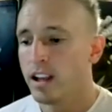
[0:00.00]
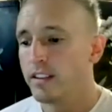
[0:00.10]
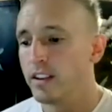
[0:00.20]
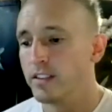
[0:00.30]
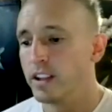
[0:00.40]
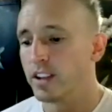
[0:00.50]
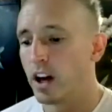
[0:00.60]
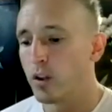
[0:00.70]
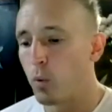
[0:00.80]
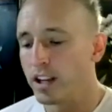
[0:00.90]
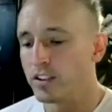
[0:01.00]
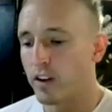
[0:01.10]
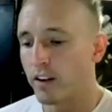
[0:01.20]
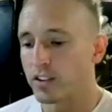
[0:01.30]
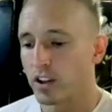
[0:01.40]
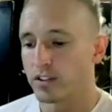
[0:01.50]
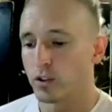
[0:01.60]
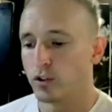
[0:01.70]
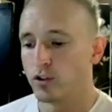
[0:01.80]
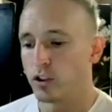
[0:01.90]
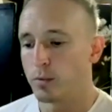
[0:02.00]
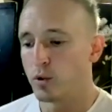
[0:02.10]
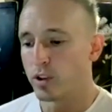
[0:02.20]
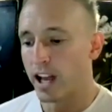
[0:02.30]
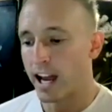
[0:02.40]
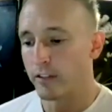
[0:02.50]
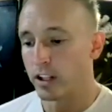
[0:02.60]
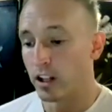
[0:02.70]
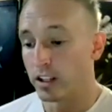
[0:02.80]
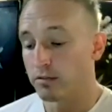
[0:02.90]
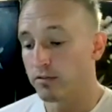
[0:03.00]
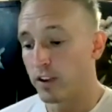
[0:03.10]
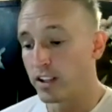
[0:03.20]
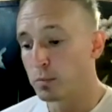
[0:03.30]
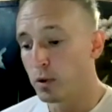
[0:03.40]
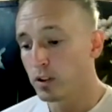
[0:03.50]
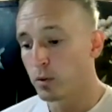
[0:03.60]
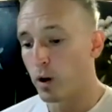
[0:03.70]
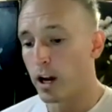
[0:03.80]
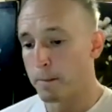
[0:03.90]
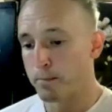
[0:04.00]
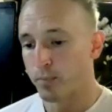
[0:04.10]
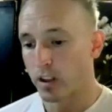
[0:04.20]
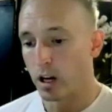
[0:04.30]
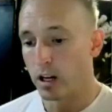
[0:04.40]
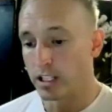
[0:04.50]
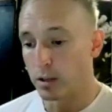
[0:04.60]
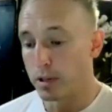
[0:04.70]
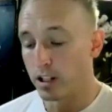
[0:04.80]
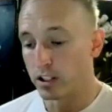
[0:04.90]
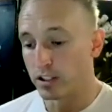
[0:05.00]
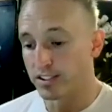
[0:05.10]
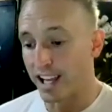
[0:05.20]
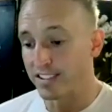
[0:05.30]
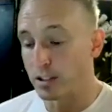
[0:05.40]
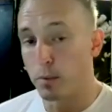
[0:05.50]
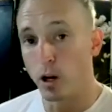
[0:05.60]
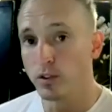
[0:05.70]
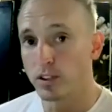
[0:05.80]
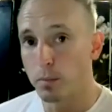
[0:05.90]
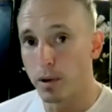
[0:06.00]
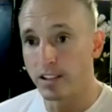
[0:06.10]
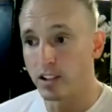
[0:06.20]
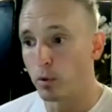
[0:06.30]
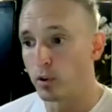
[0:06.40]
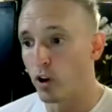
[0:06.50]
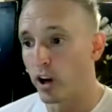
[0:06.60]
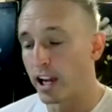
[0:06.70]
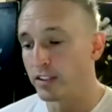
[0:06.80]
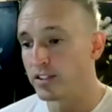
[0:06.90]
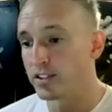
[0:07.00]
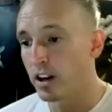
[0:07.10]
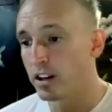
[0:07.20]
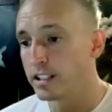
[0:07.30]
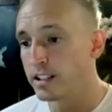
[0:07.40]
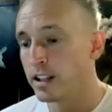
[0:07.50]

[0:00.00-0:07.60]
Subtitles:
There's other ways of advertising on YouTube. You can have it like Facebook, where it can be like a static post appears up on the right hand side.